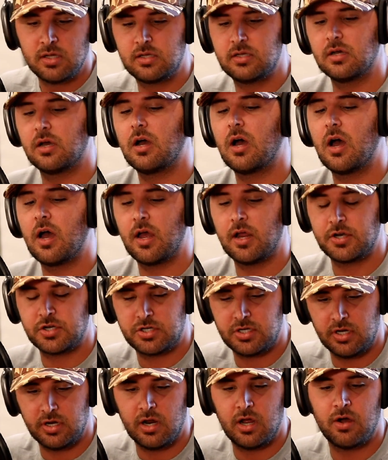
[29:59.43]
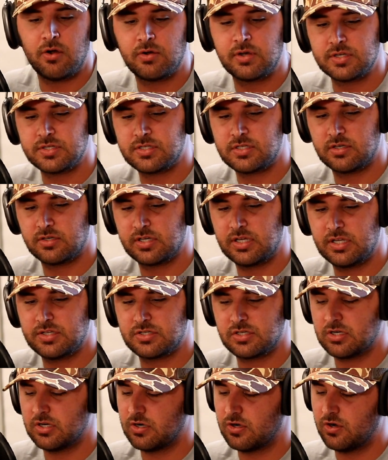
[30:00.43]
gosh, because your
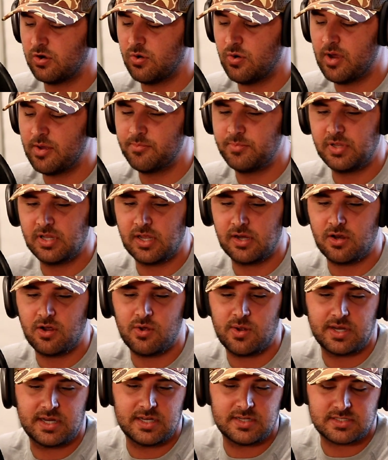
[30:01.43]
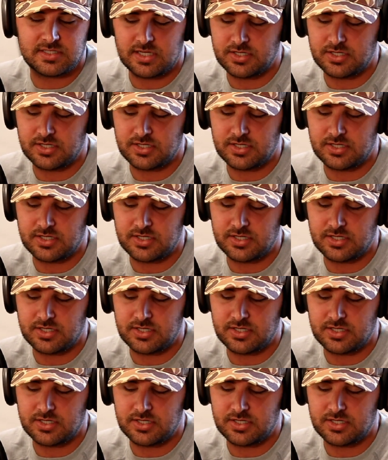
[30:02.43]
kids are going to grow up and be like, oh, I guess